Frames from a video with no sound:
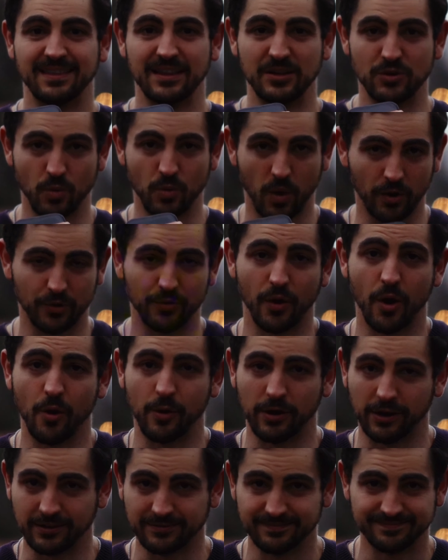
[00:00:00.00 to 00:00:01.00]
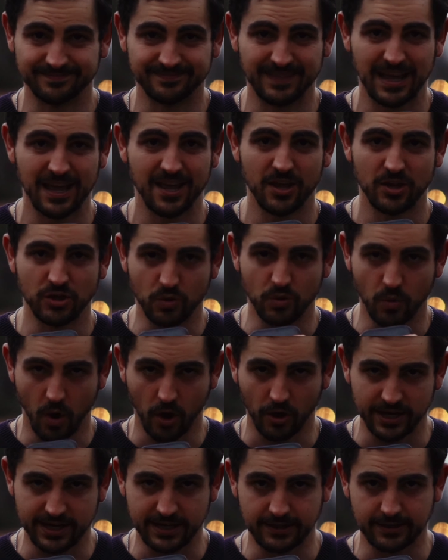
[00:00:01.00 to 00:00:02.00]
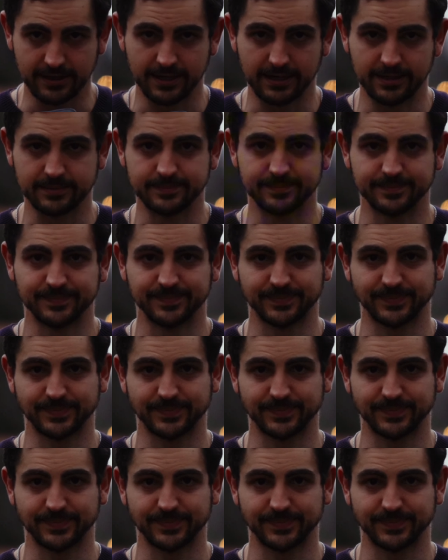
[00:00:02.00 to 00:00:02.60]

then you are growing. You are healing.